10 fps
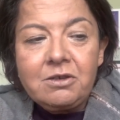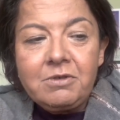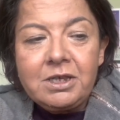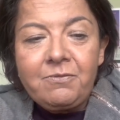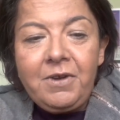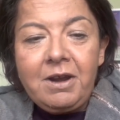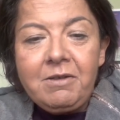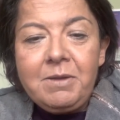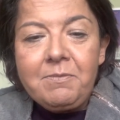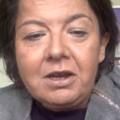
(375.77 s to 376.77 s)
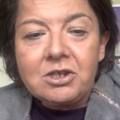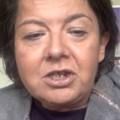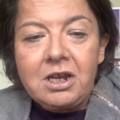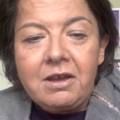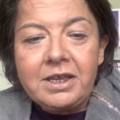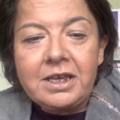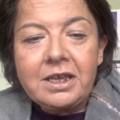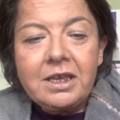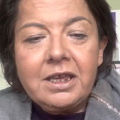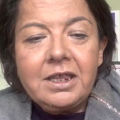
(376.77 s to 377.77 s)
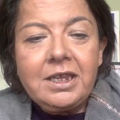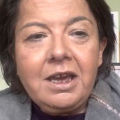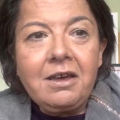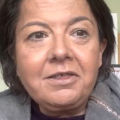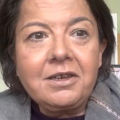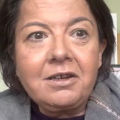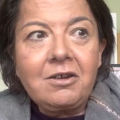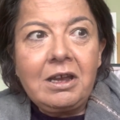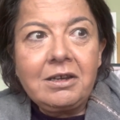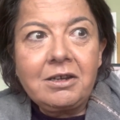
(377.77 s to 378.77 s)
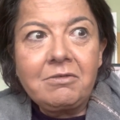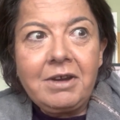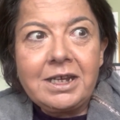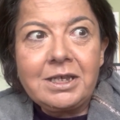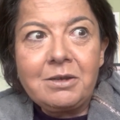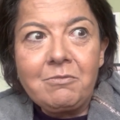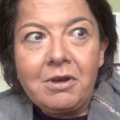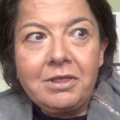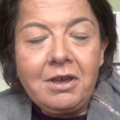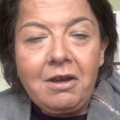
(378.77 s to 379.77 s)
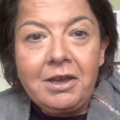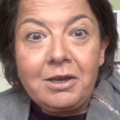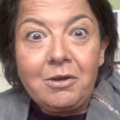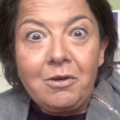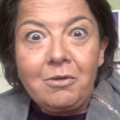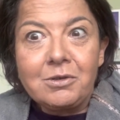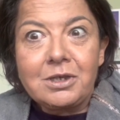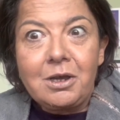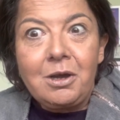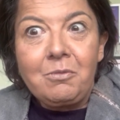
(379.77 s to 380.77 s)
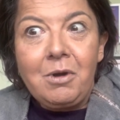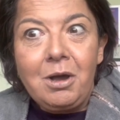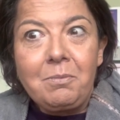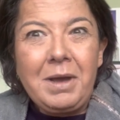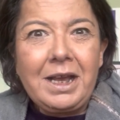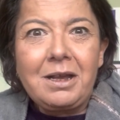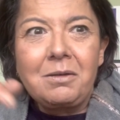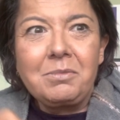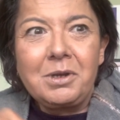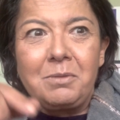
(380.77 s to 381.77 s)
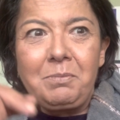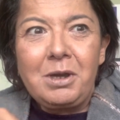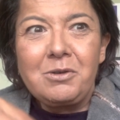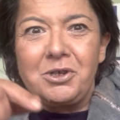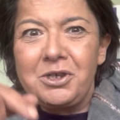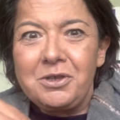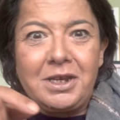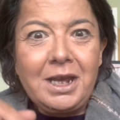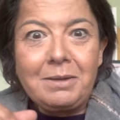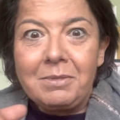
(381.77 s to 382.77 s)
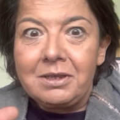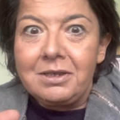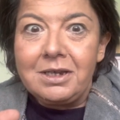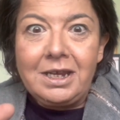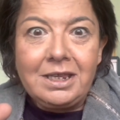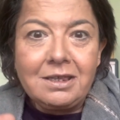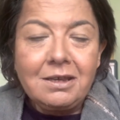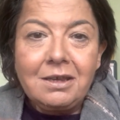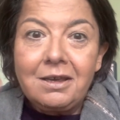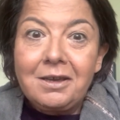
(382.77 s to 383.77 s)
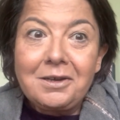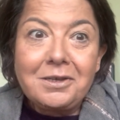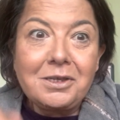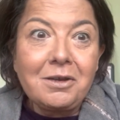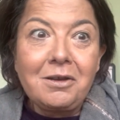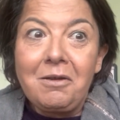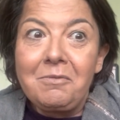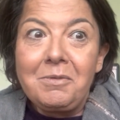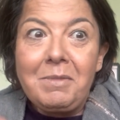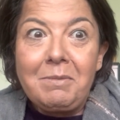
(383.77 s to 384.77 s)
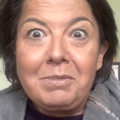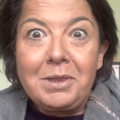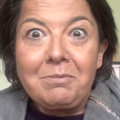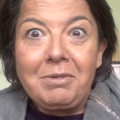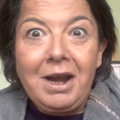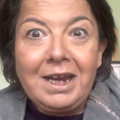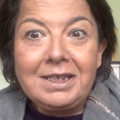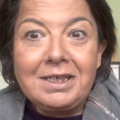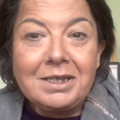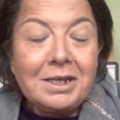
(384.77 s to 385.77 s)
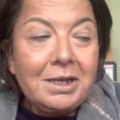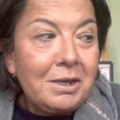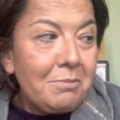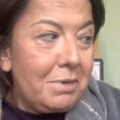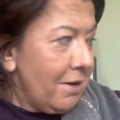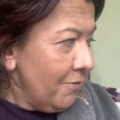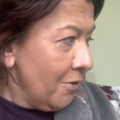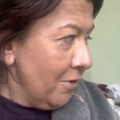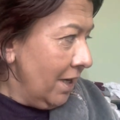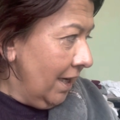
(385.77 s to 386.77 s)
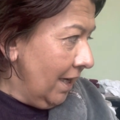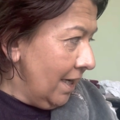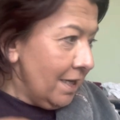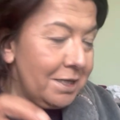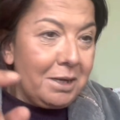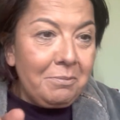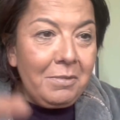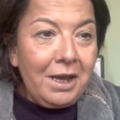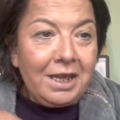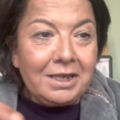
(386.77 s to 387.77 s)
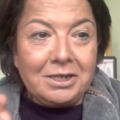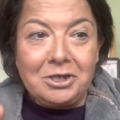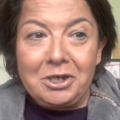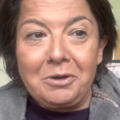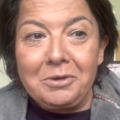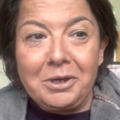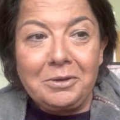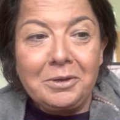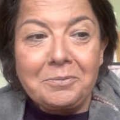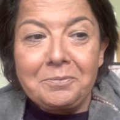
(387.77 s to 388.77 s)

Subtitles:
So it's very much like the other colour correcting one that I got a while back. I'm going to post you the name underneath because I can't remember the brand, but I've got it here somewhere to show you.